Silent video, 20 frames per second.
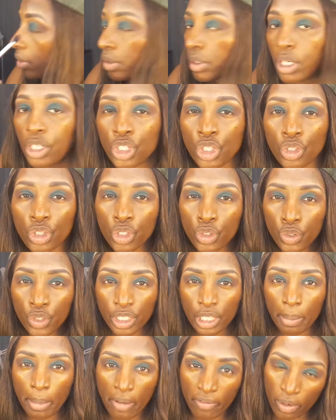Because you lose
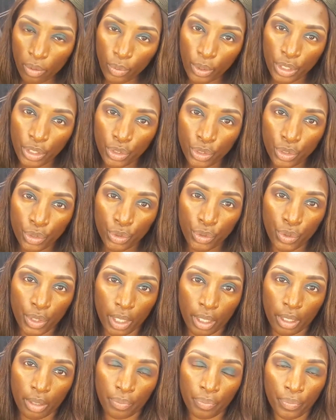some of it when you do
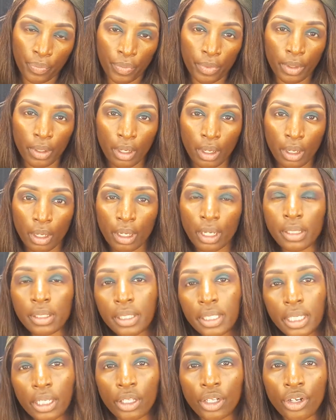the
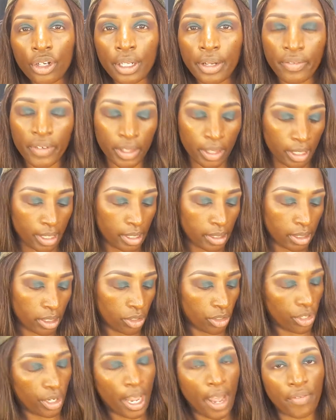concealer and everything, so
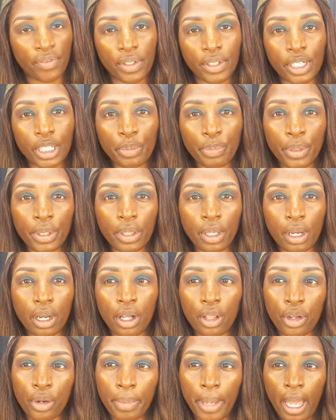you have to just put the
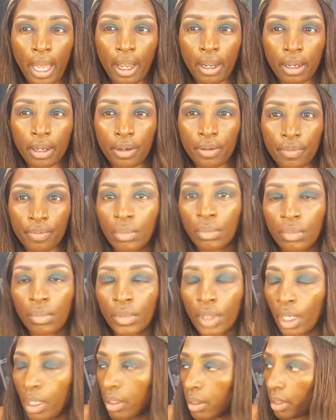color back.
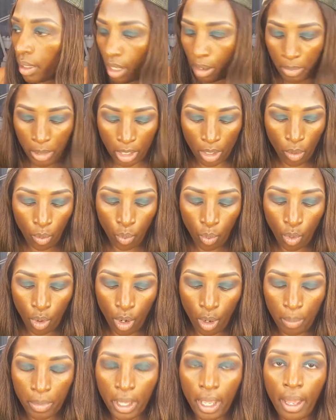Now I'm going to
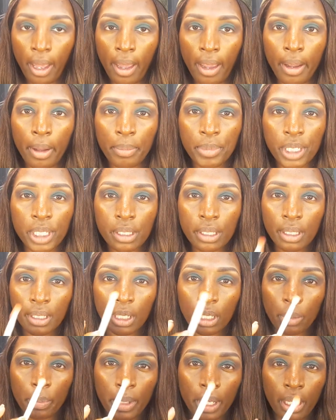warm the eye up just a
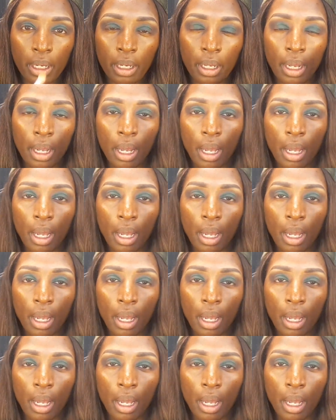little bit